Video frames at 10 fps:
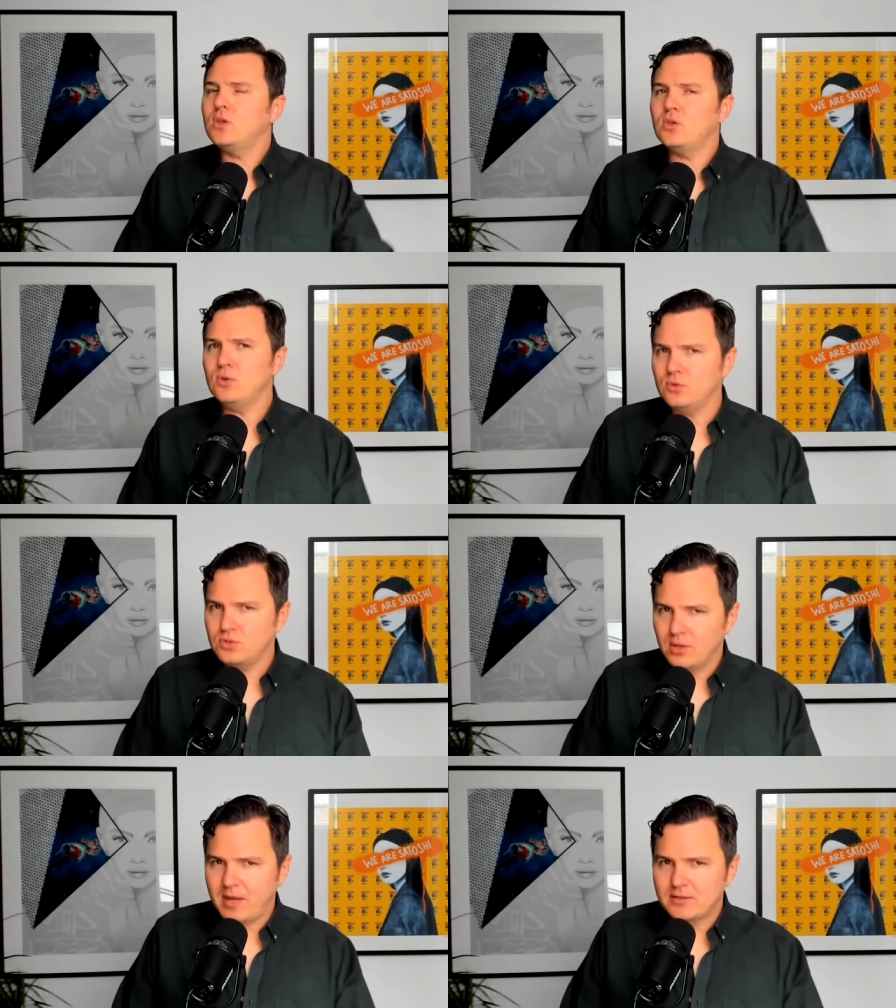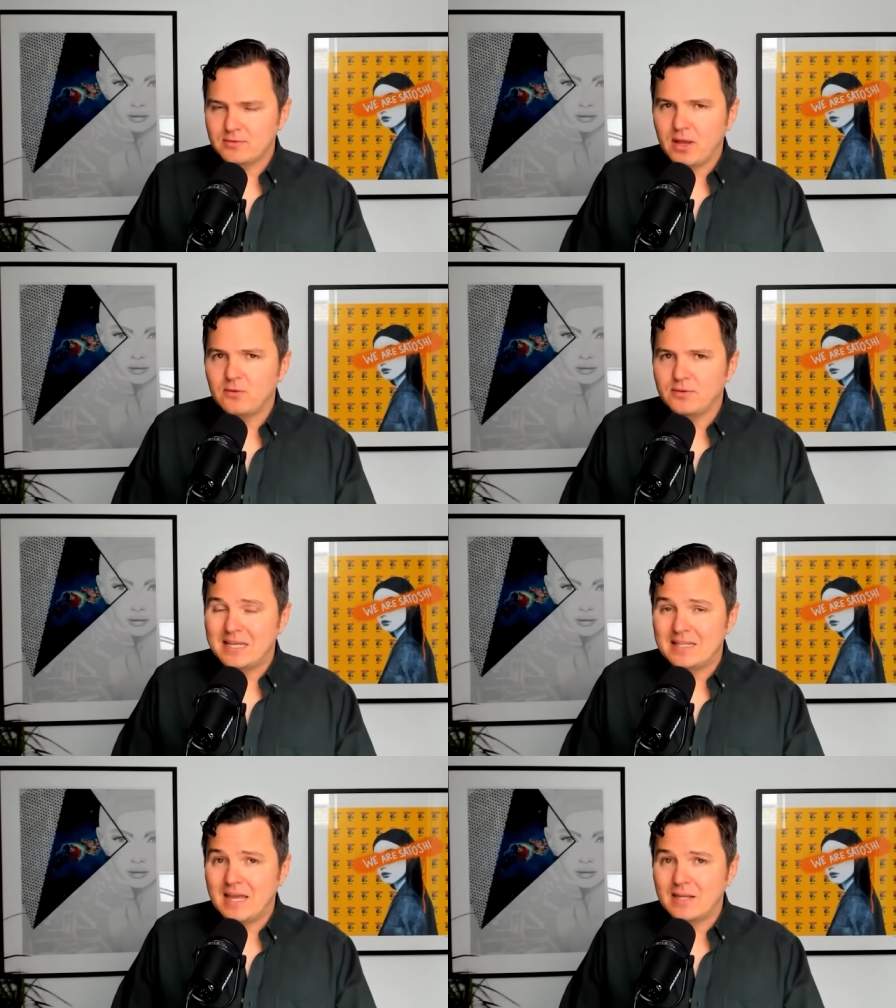huge amounts of alpha
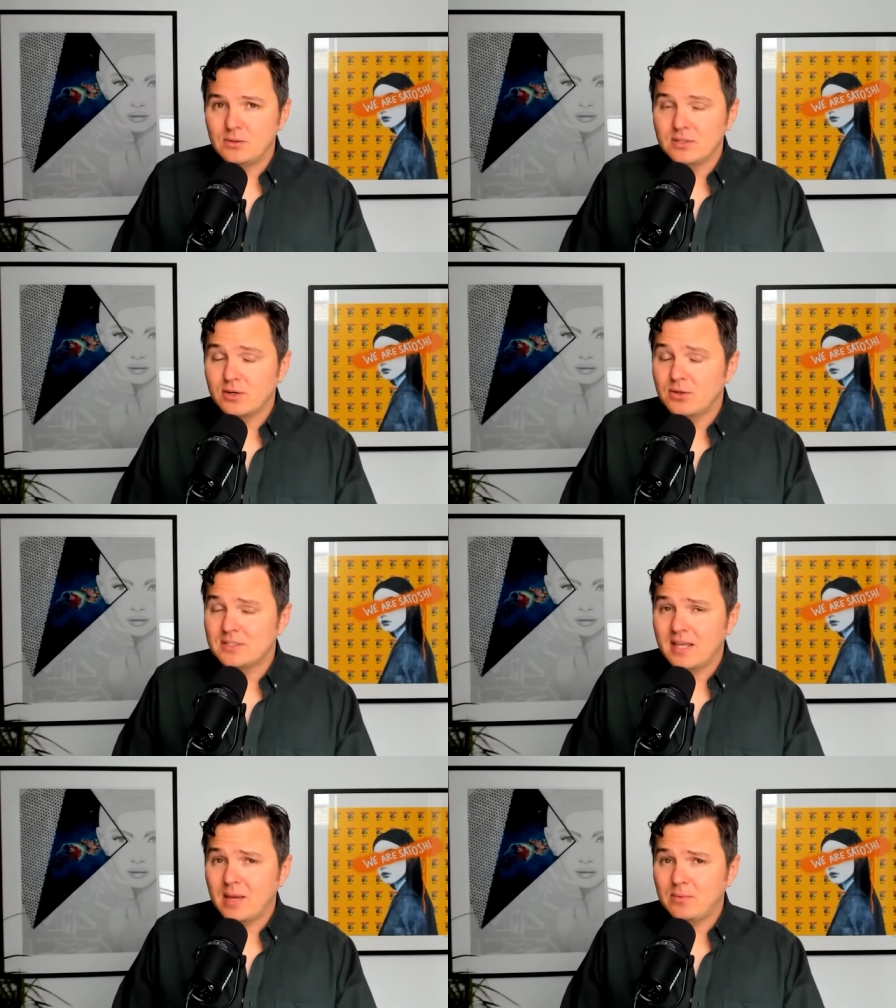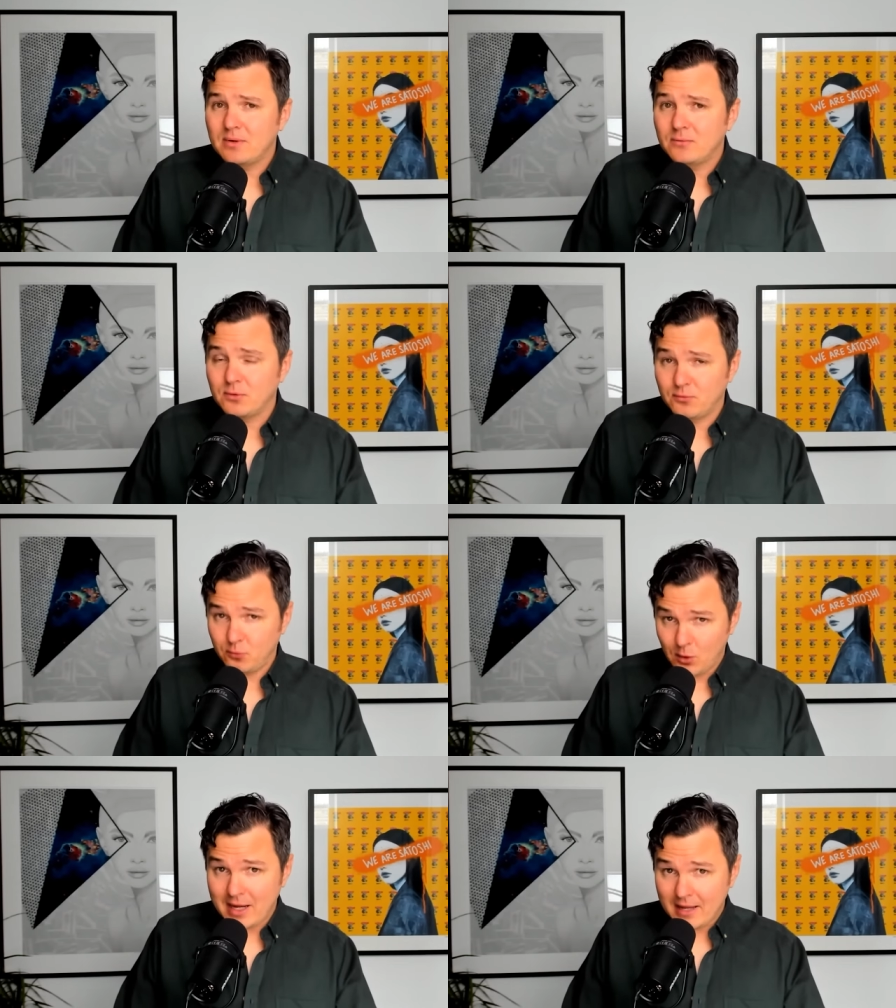in that newsletter. You can sign up for
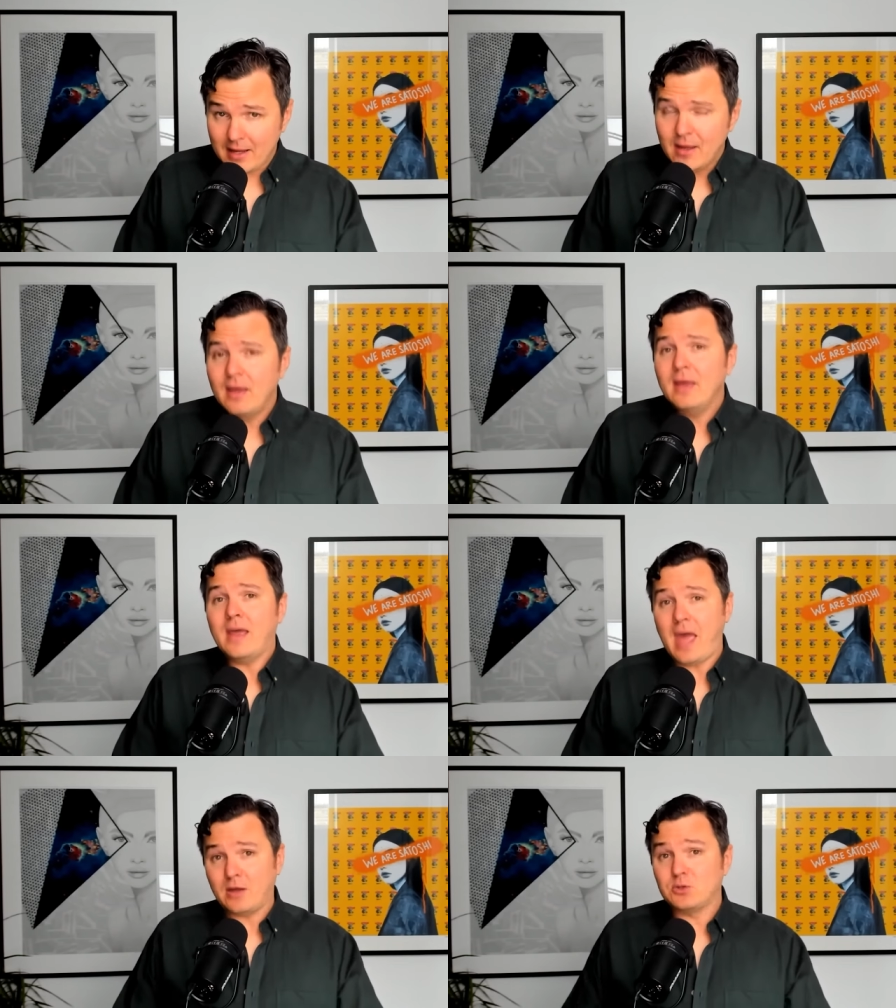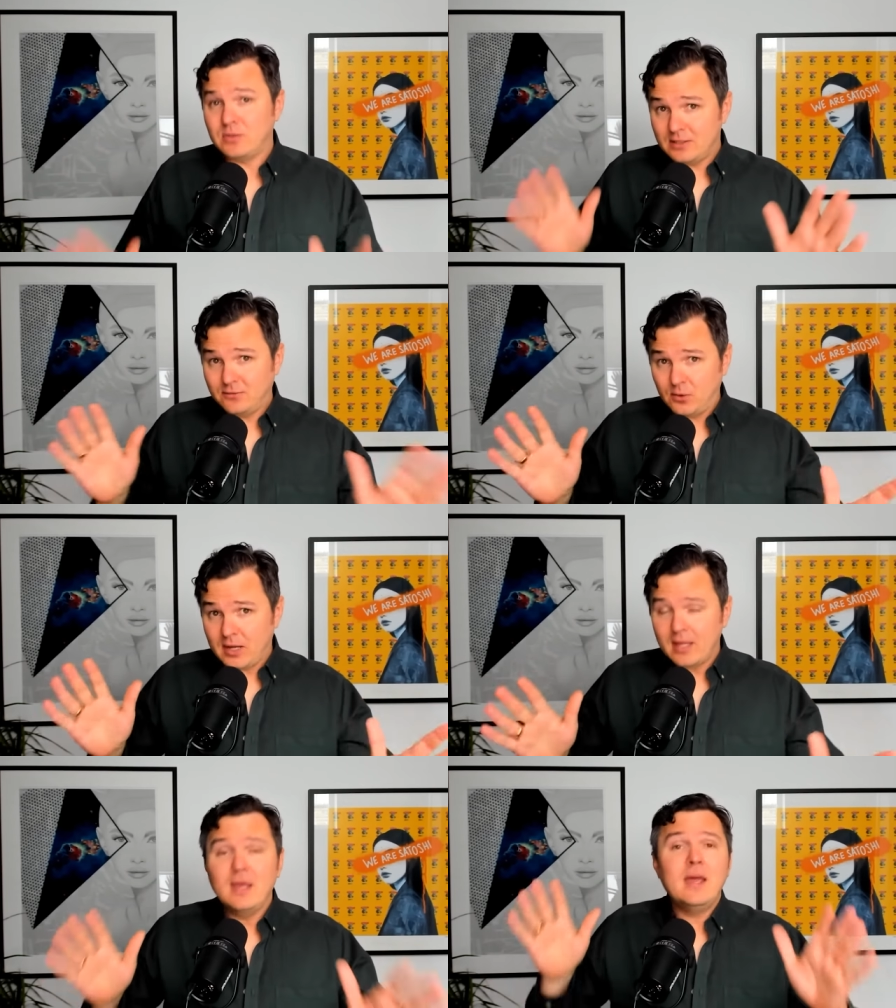free. Actually, it's
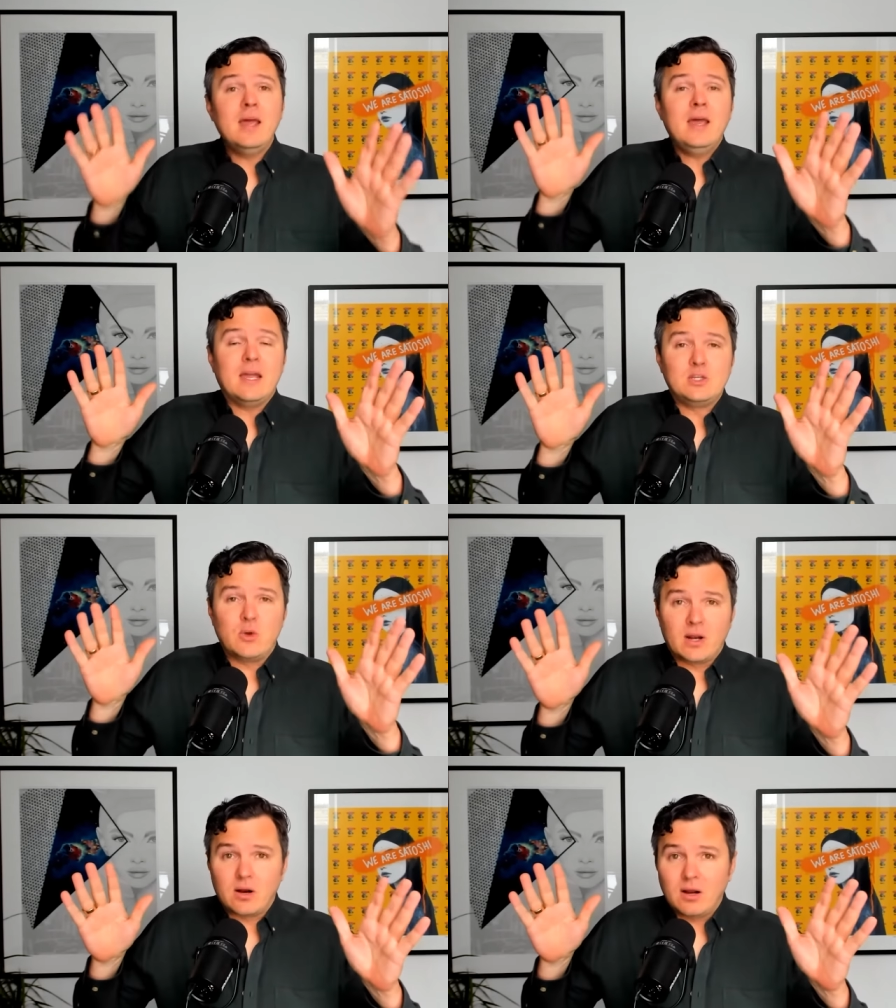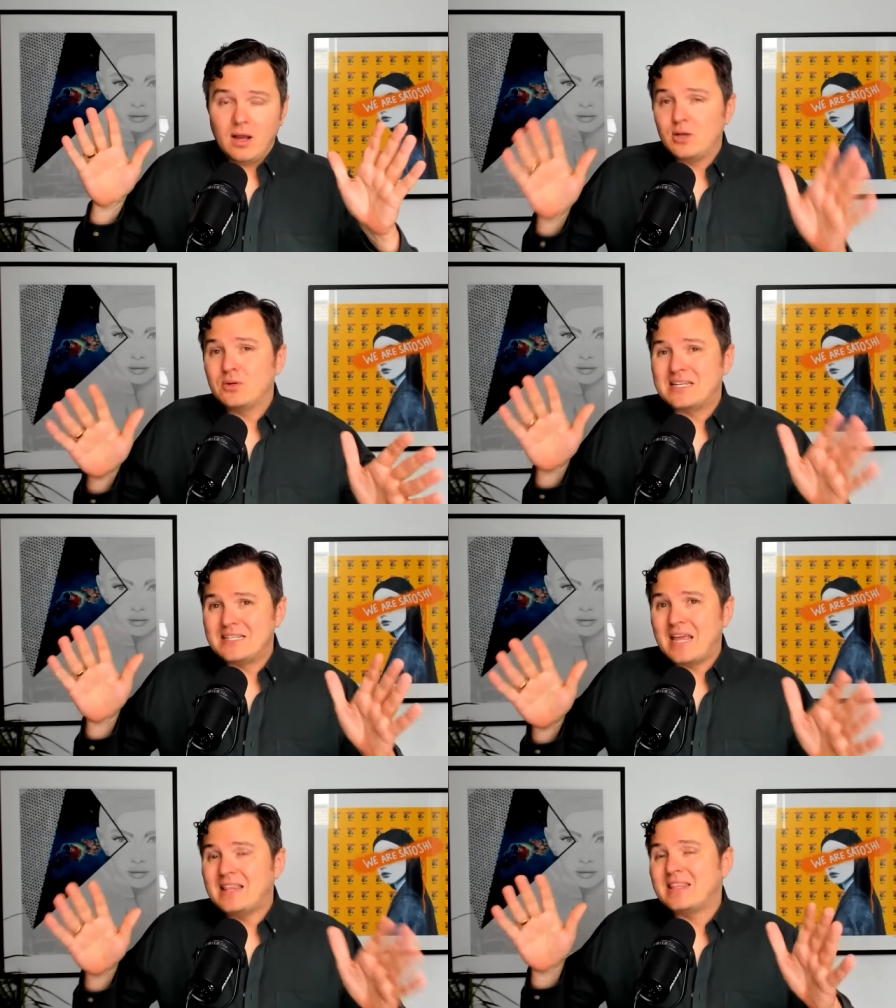free and join our one hundred
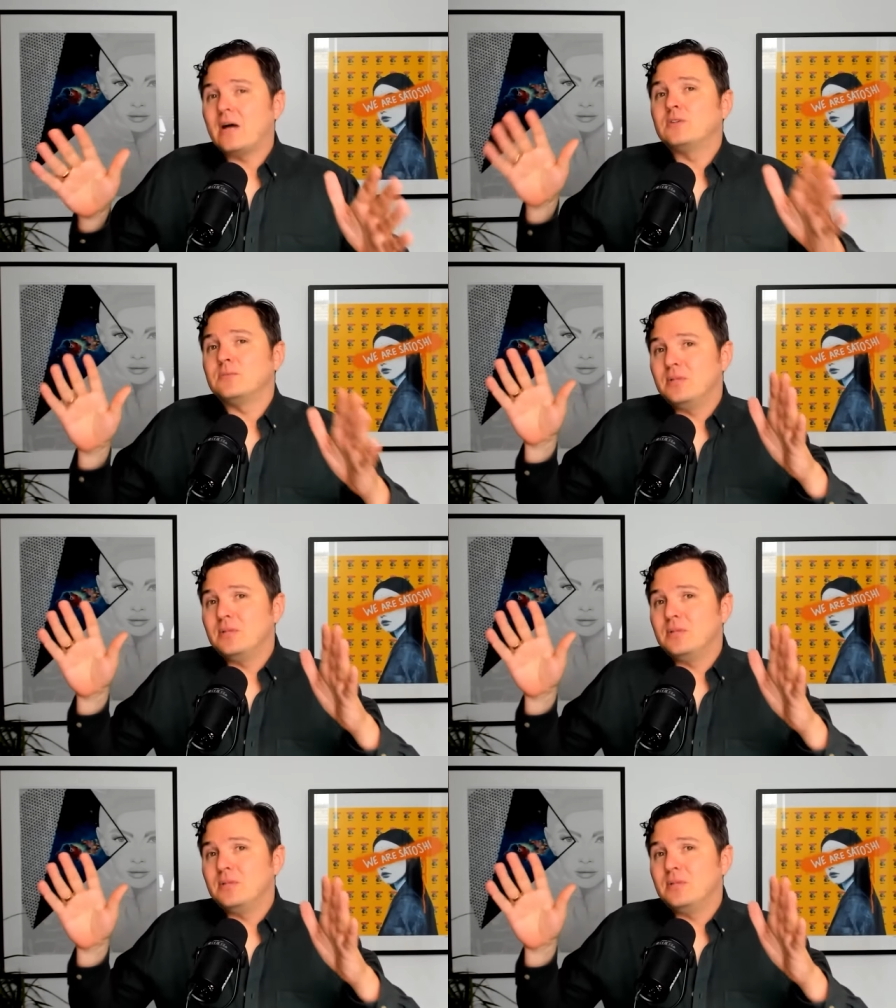ten thousand